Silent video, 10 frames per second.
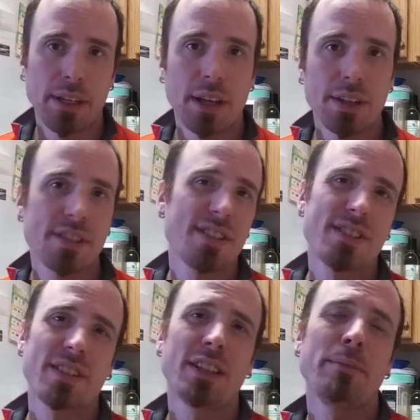now this is
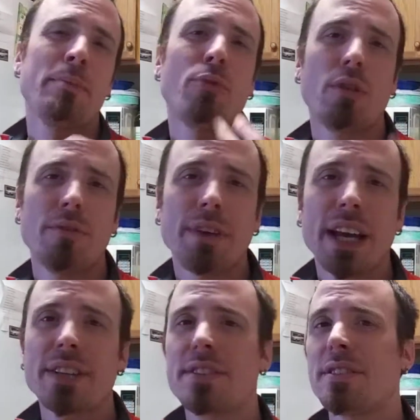a little bit more
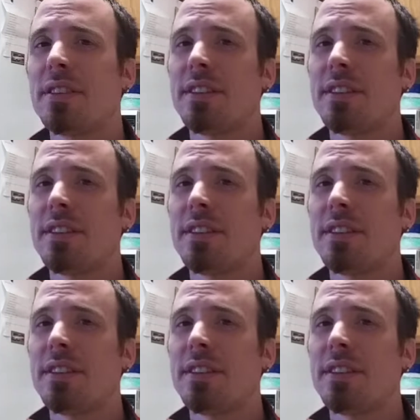advanced,